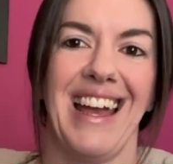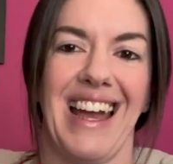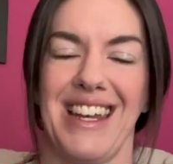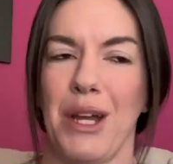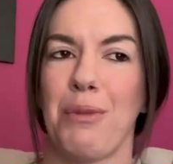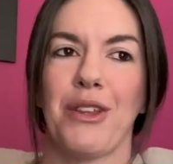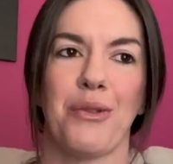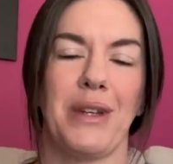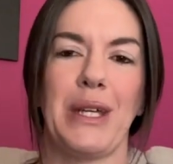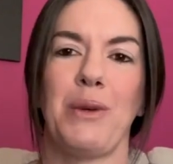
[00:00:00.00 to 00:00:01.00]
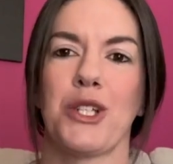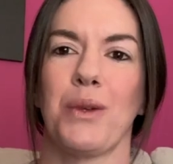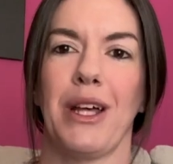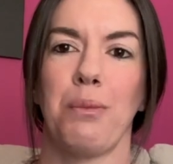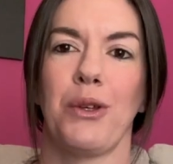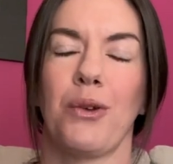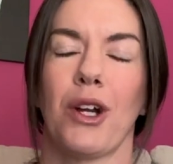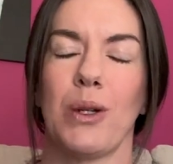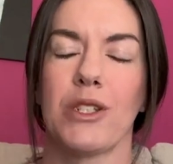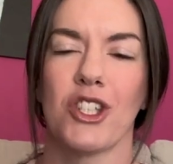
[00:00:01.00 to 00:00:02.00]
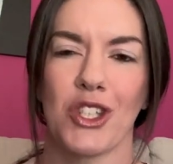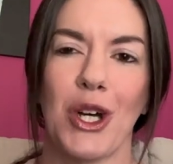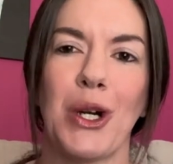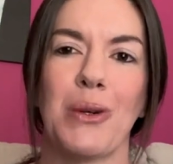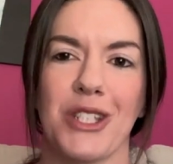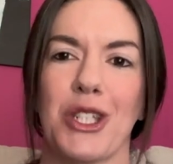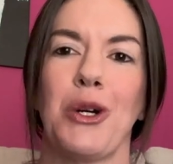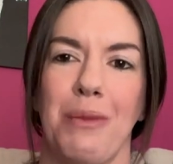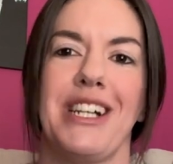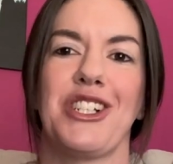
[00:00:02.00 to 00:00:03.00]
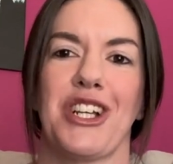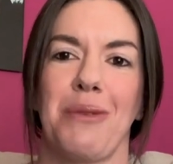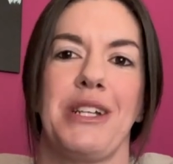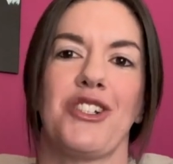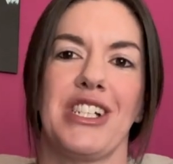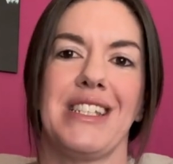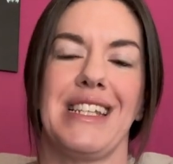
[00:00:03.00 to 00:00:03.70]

And number 3, which will help you grow so much on Pinterest,